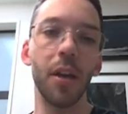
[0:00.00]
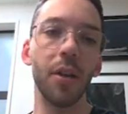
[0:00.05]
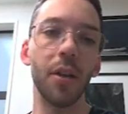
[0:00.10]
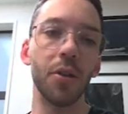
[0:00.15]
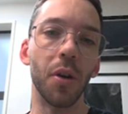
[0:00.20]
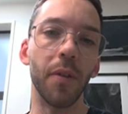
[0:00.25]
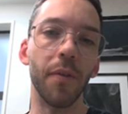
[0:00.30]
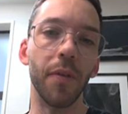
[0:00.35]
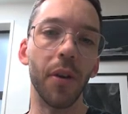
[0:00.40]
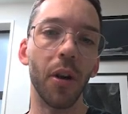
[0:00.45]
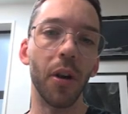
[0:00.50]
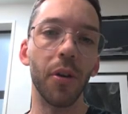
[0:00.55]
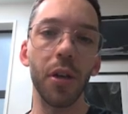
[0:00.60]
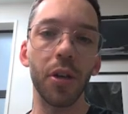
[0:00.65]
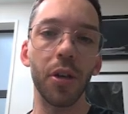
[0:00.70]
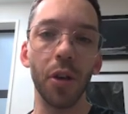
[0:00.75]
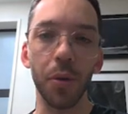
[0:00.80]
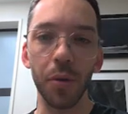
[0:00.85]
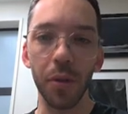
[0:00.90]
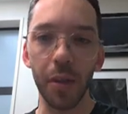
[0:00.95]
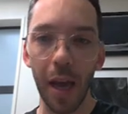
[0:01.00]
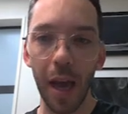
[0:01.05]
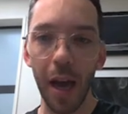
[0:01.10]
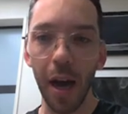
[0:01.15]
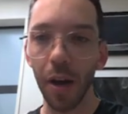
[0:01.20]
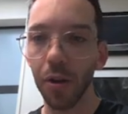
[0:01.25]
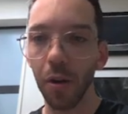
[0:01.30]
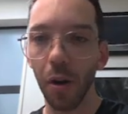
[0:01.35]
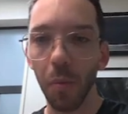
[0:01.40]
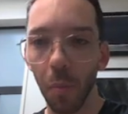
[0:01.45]
So if it only shows
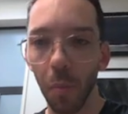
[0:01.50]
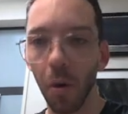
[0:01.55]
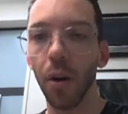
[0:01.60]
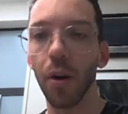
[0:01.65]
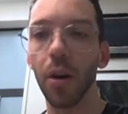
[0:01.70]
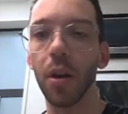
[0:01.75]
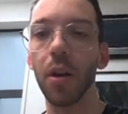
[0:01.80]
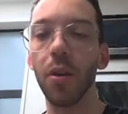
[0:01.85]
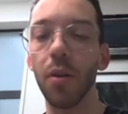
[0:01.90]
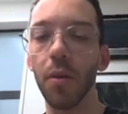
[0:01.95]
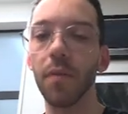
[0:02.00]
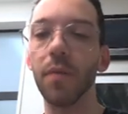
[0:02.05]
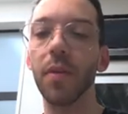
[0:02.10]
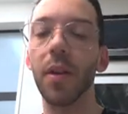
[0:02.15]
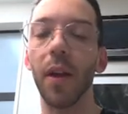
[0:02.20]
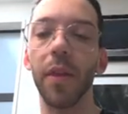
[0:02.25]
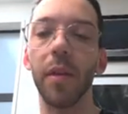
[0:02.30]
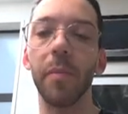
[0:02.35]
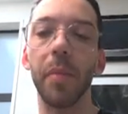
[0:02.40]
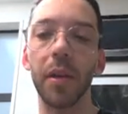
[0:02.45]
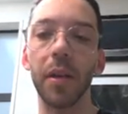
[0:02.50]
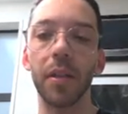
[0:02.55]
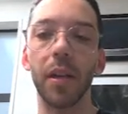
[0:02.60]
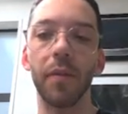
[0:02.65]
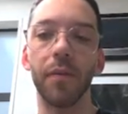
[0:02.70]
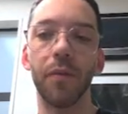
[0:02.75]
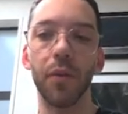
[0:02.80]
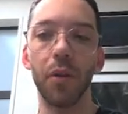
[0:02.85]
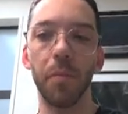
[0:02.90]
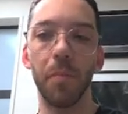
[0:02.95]
scar, don't worry, you've done the best
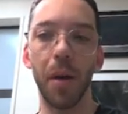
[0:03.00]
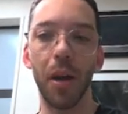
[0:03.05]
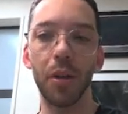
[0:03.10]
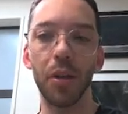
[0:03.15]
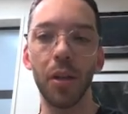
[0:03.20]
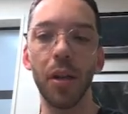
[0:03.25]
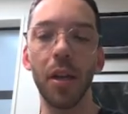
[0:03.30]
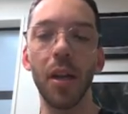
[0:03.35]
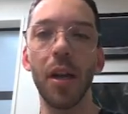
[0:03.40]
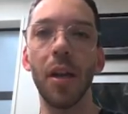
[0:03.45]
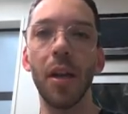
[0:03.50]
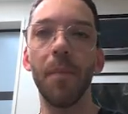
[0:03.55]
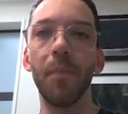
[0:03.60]
thing for your patient.